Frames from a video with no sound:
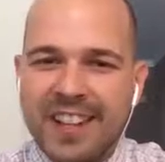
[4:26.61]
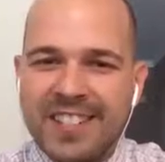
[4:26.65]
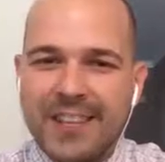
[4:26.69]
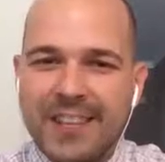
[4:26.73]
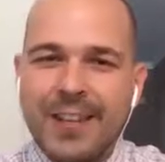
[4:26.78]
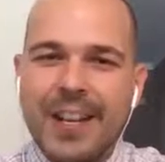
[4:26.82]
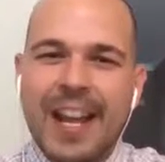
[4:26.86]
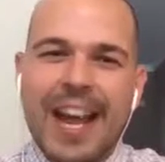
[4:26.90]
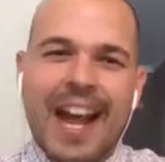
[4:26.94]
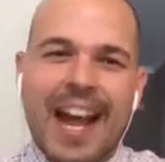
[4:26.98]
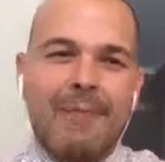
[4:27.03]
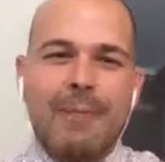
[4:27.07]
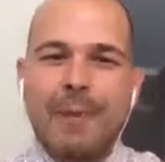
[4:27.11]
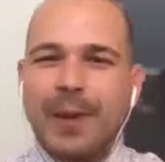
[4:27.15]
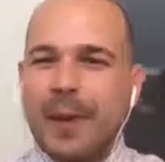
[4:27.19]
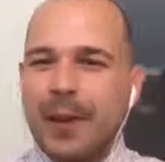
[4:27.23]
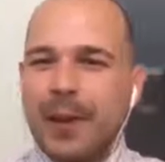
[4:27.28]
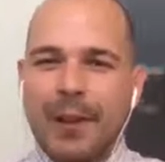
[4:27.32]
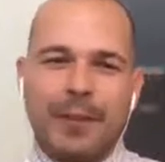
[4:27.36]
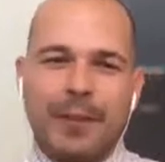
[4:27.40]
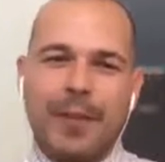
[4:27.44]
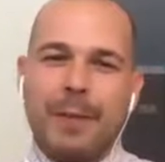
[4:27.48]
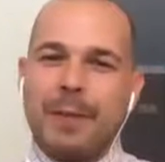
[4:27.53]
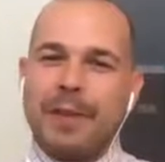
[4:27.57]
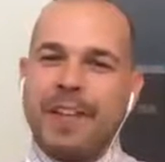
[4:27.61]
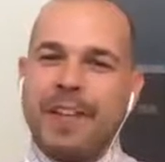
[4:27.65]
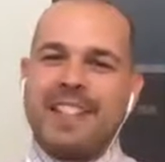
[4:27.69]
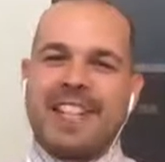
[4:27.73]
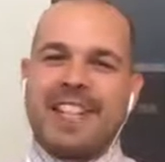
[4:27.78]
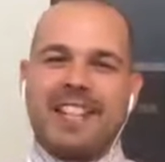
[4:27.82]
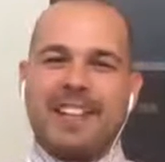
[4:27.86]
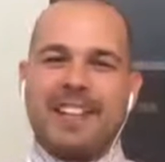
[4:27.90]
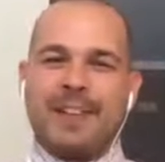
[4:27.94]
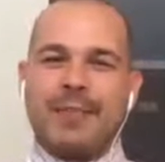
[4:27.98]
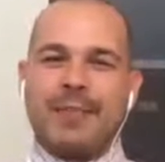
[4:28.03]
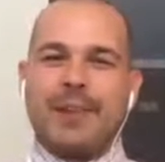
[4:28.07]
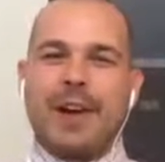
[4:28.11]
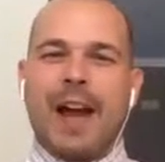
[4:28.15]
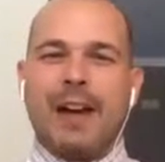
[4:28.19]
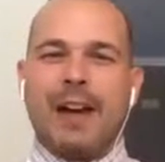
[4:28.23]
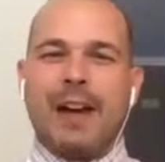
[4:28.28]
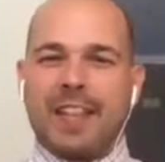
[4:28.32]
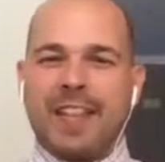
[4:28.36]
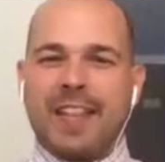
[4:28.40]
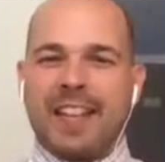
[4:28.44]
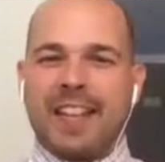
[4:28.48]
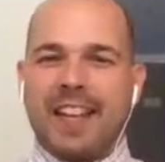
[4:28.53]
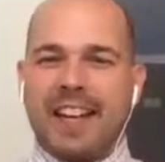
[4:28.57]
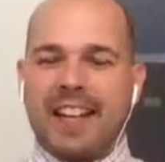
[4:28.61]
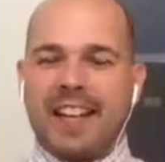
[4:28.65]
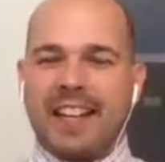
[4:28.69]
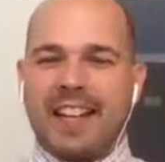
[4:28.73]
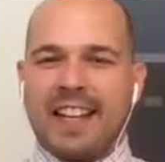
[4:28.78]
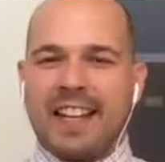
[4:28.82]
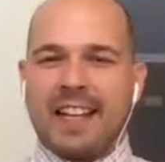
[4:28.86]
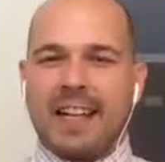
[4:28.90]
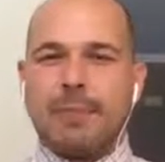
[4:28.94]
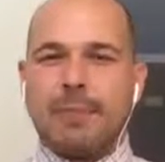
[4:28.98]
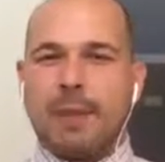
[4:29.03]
So yeah, I've been all over the place. I love traveling, and I like combining